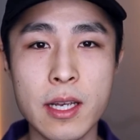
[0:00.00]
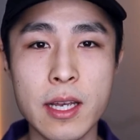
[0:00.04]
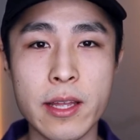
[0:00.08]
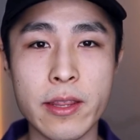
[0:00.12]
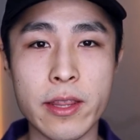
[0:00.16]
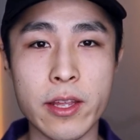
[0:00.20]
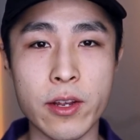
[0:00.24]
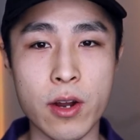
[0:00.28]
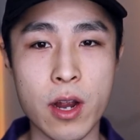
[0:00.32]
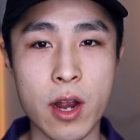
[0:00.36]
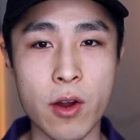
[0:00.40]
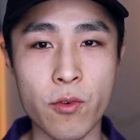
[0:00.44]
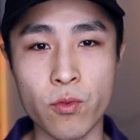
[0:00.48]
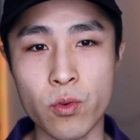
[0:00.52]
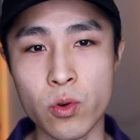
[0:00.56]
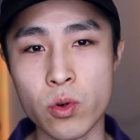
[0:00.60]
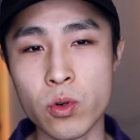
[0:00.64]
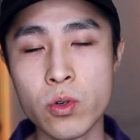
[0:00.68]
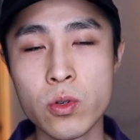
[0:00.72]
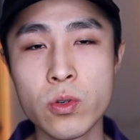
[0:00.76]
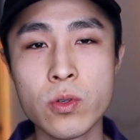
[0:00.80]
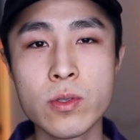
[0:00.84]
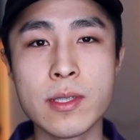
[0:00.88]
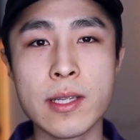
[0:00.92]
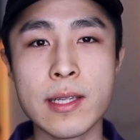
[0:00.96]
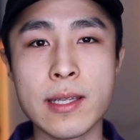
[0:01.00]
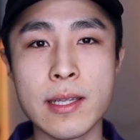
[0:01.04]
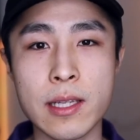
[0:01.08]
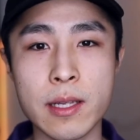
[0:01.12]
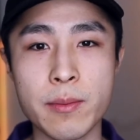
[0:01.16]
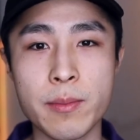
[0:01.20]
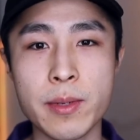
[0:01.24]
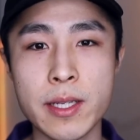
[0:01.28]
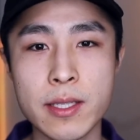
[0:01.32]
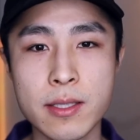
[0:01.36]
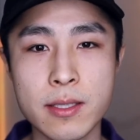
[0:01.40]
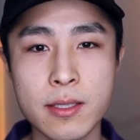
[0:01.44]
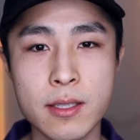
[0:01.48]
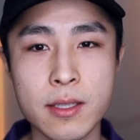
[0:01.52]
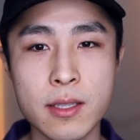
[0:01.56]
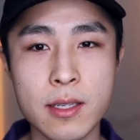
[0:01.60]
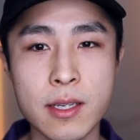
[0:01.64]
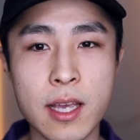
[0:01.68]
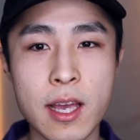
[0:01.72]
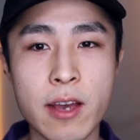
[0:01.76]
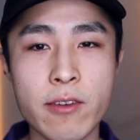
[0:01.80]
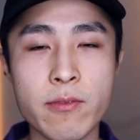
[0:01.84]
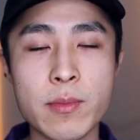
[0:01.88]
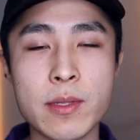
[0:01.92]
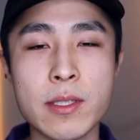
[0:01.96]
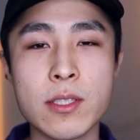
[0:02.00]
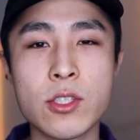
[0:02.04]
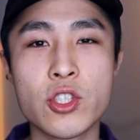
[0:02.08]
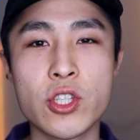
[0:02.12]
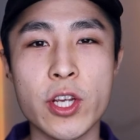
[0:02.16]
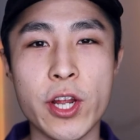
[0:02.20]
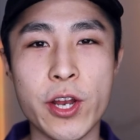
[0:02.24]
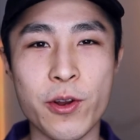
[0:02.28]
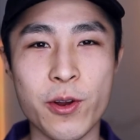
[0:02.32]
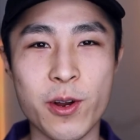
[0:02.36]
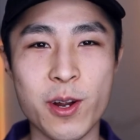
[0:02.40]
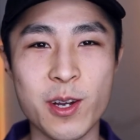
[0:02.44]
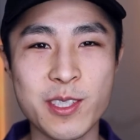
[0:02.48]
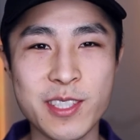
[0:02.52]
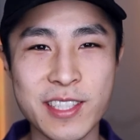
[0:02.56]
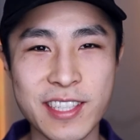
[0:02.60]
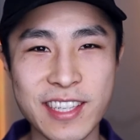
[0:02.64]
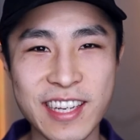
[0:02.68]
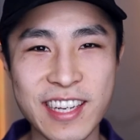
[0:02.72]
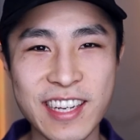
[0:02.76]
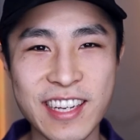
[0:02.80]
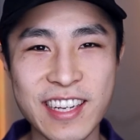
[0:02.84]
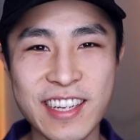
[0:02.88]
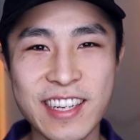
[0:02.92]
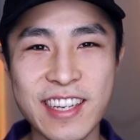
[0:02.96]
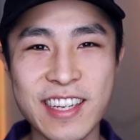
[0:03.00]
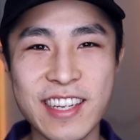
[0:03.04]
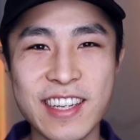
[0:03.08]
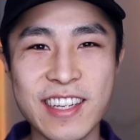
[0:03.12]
there are rules and limits to the government's generosity.